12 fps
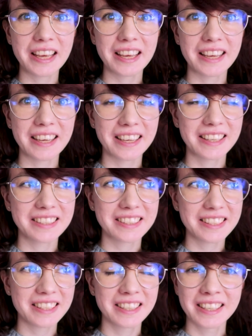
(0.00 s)

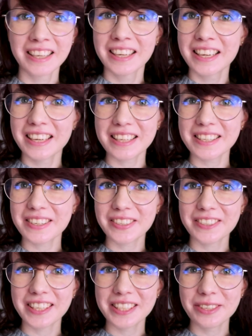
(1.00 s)
and it's
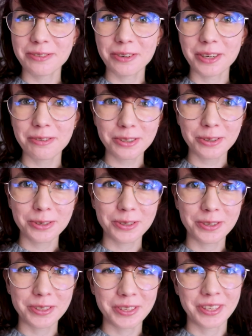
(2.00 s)
all ready for a photo
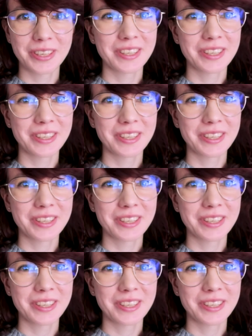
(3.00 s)
shoot.